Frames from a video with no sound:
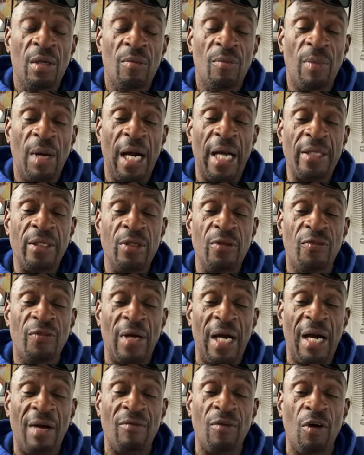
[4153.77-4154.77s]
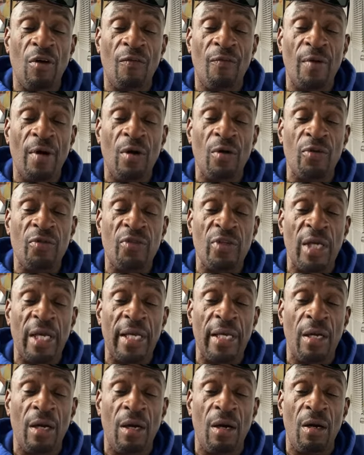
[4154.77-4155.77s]
Bayou 504
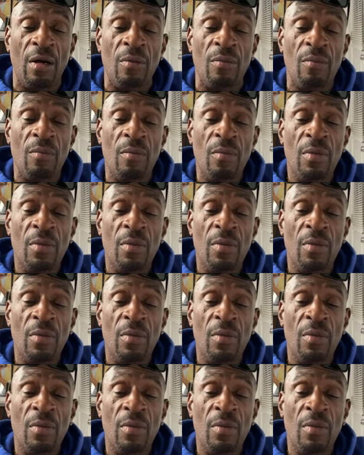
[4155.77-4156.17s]
say,